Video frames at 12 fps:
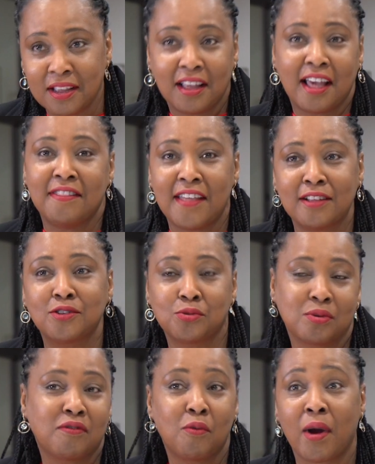And that's
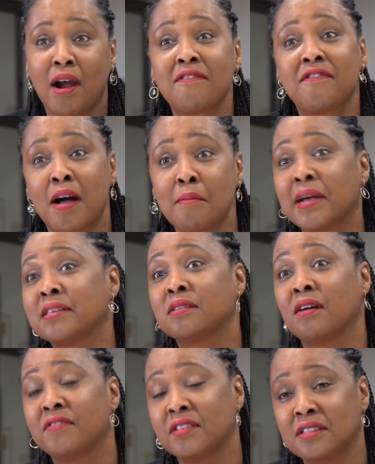sort of where I find
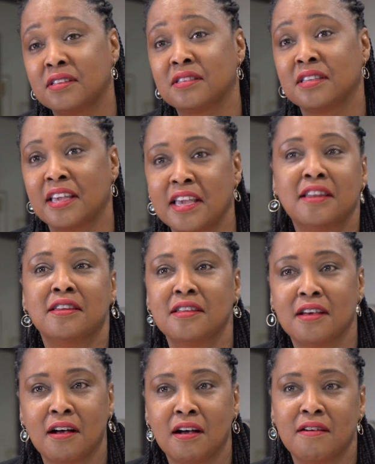myself at this end
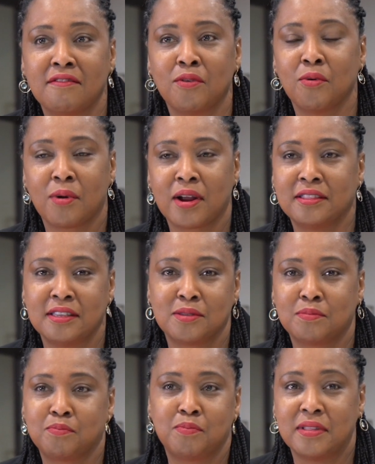of, or at this
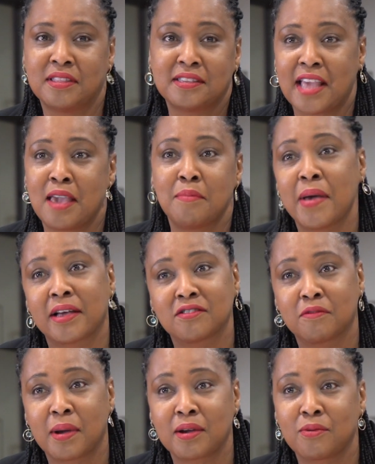apex
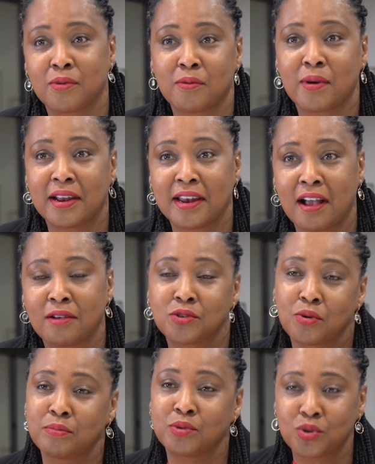of my career right now.
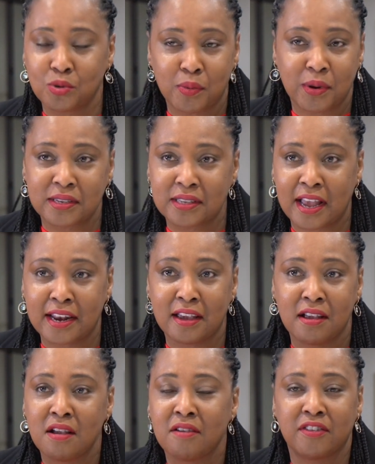So I'm super excited
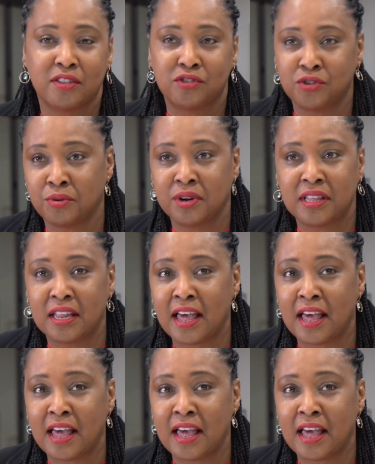for the journey that